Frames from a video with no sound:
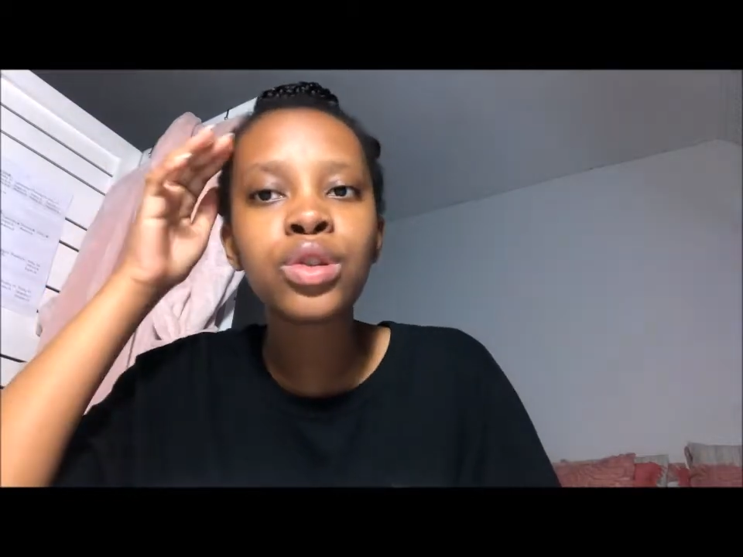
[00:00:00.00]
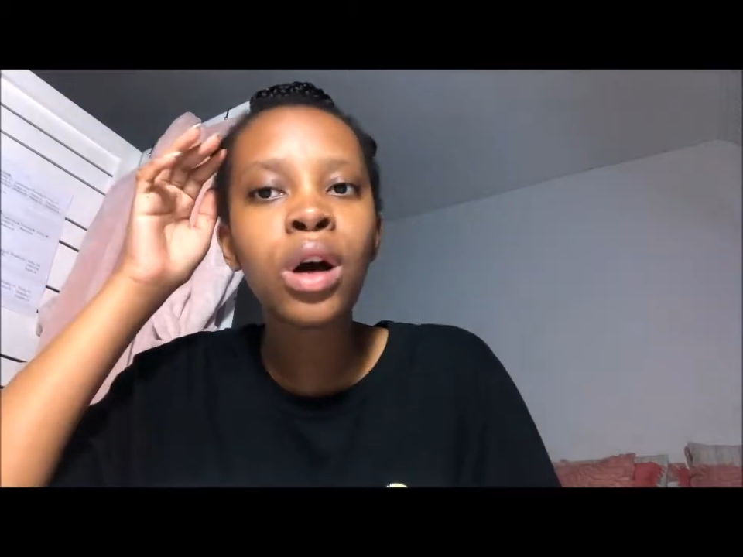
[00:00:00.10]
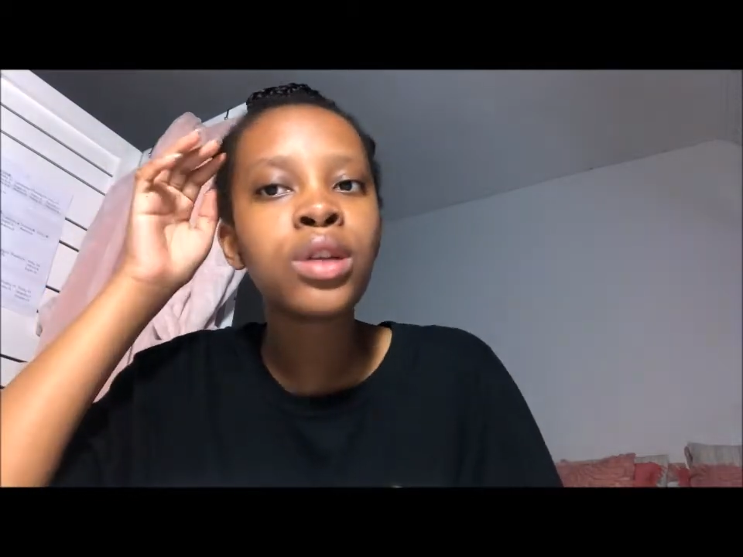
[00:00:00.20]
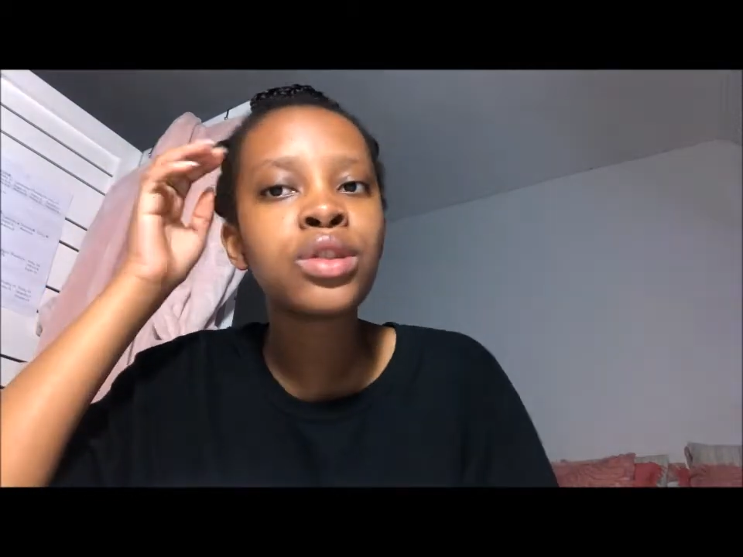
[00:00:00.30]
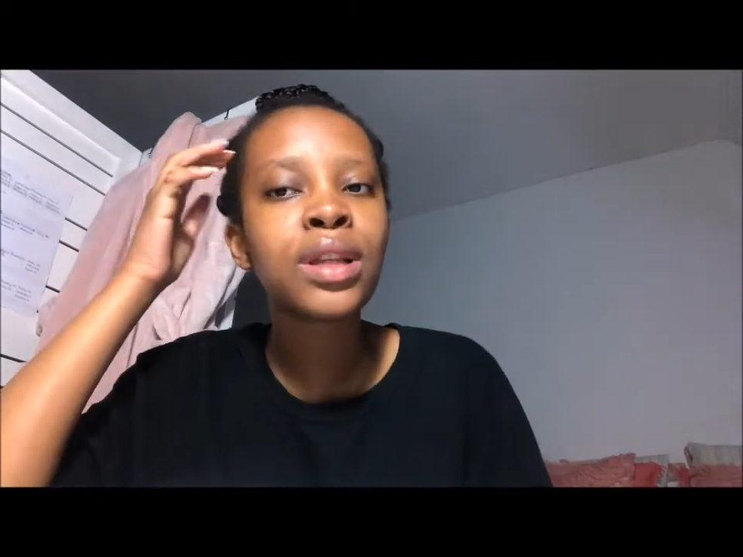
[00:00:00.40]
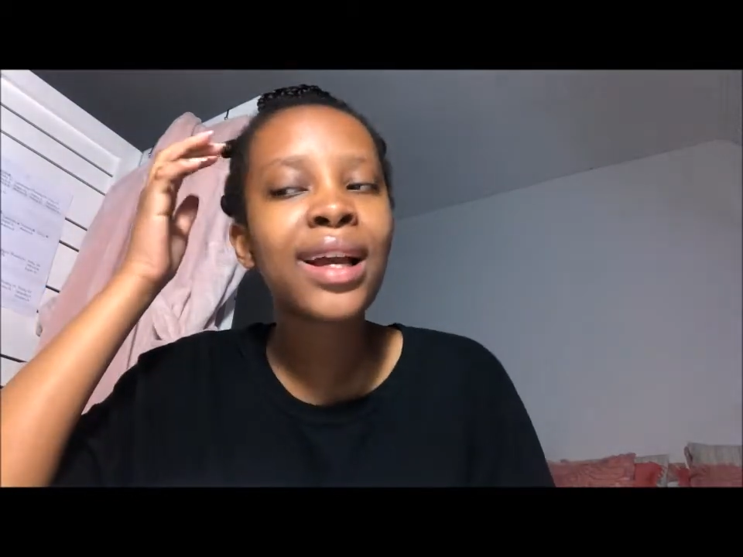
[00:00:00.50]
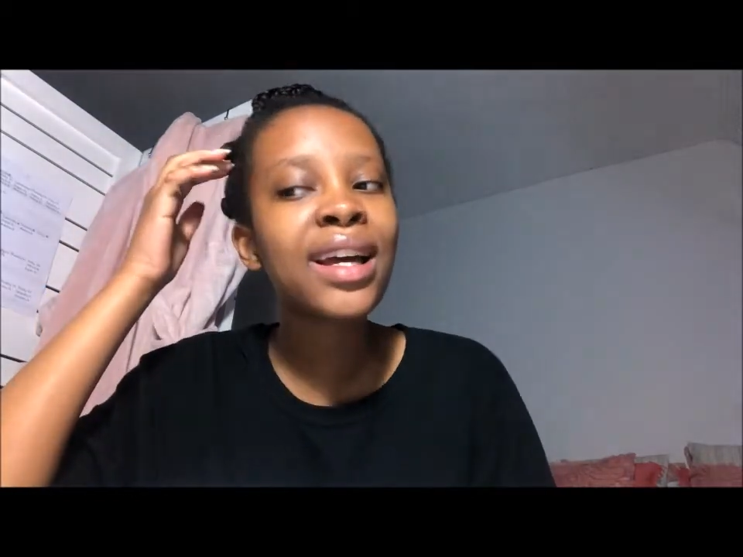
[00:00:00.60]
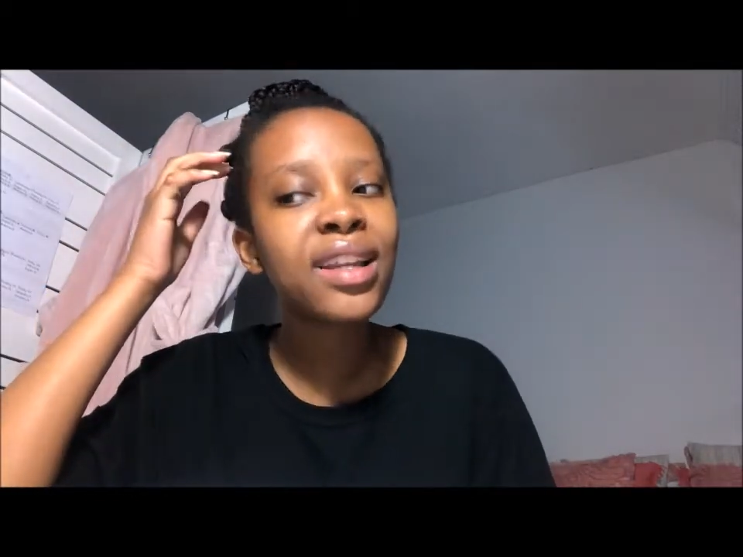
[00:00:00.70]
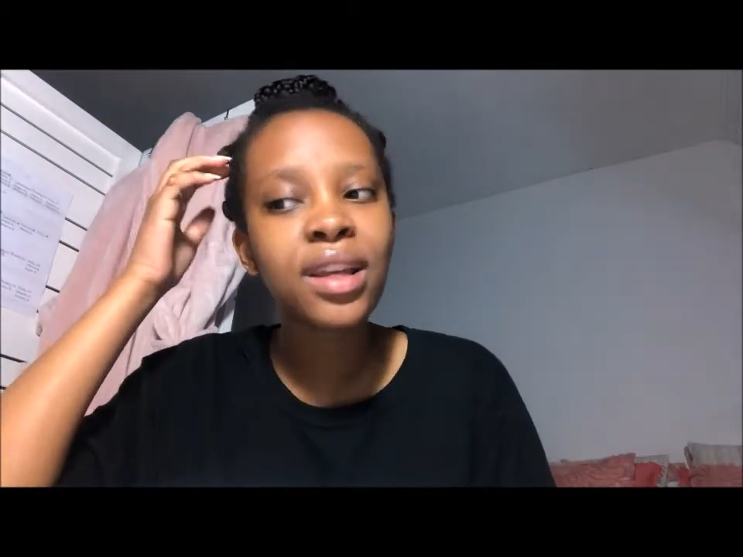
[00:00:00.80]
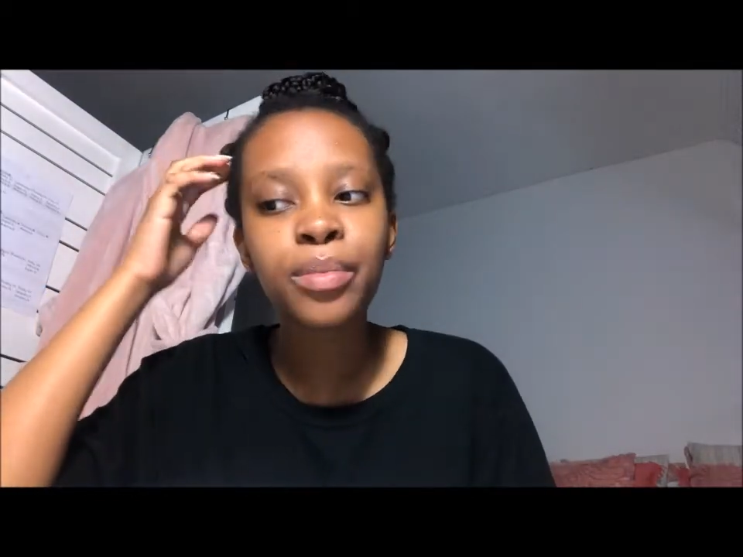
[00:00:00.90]
so I was just like,
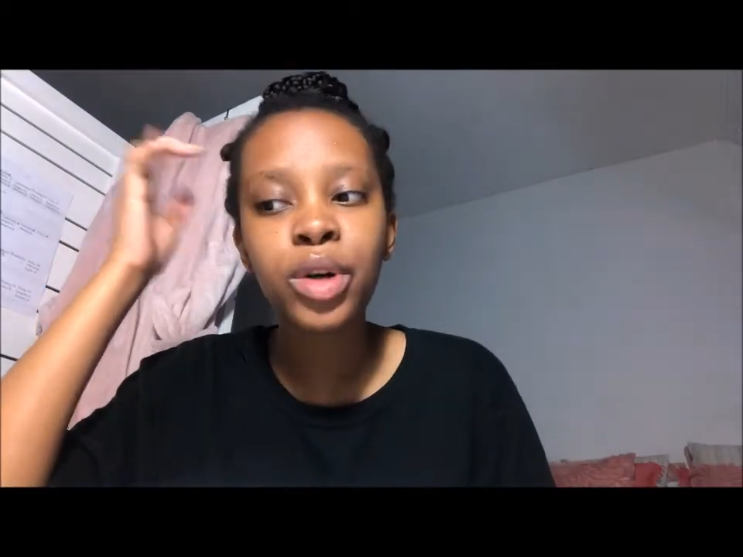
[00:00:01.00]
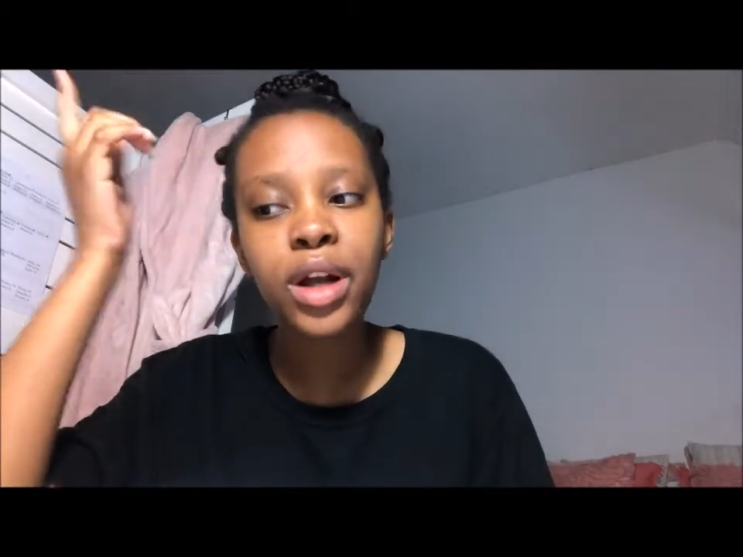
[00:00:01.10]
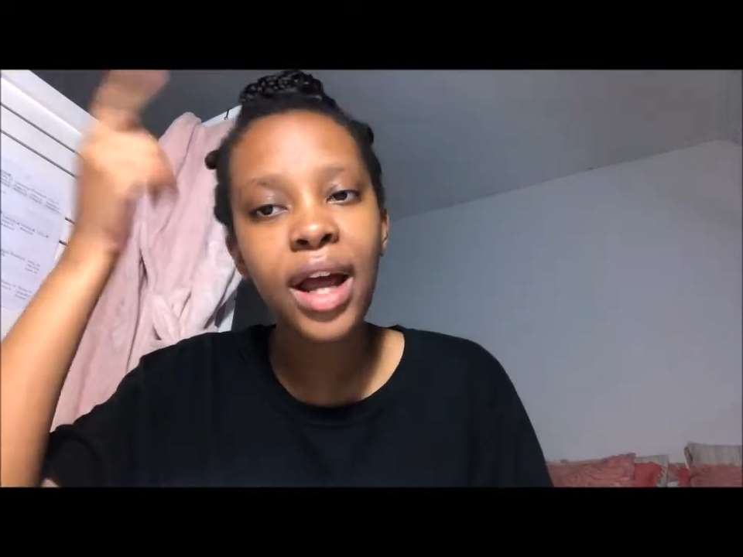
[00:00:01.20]
honey bro,